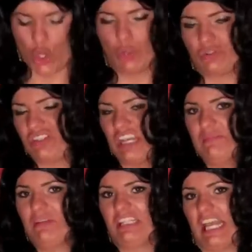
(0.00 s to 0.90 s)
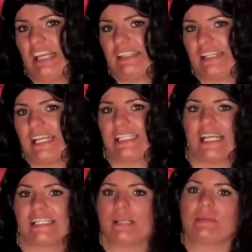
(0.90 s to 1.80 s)
Who Sid Melissa? Is
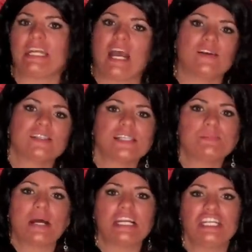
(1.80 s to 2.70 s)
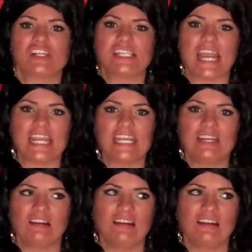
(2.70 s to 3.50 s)
that somebody else's money you're taking?